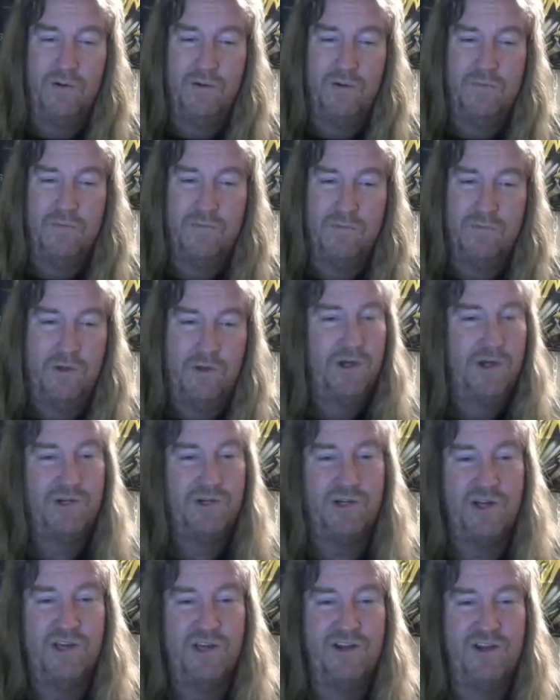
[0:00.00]
You guys are gonna
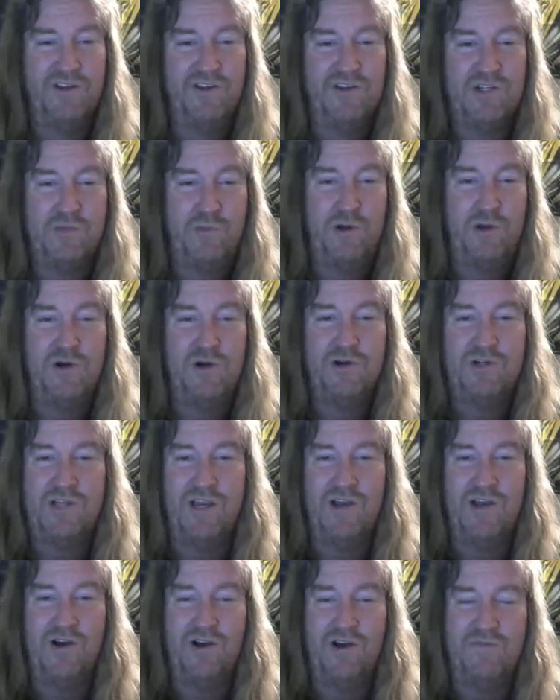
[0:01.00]
get in the speeder and take
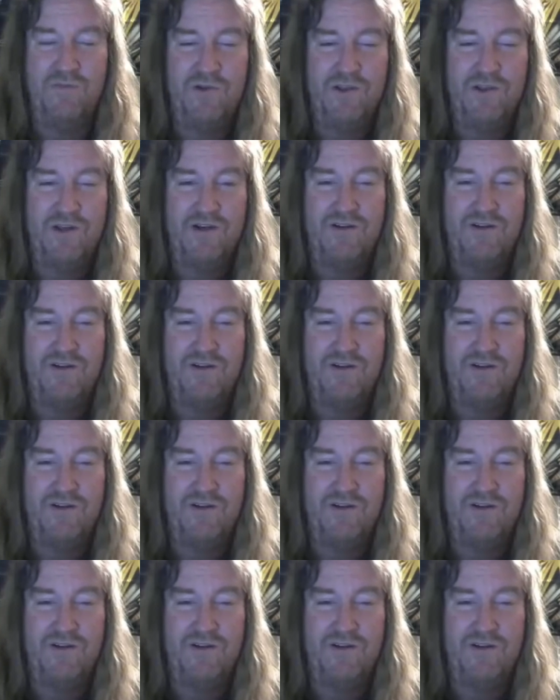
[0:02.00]
off with it?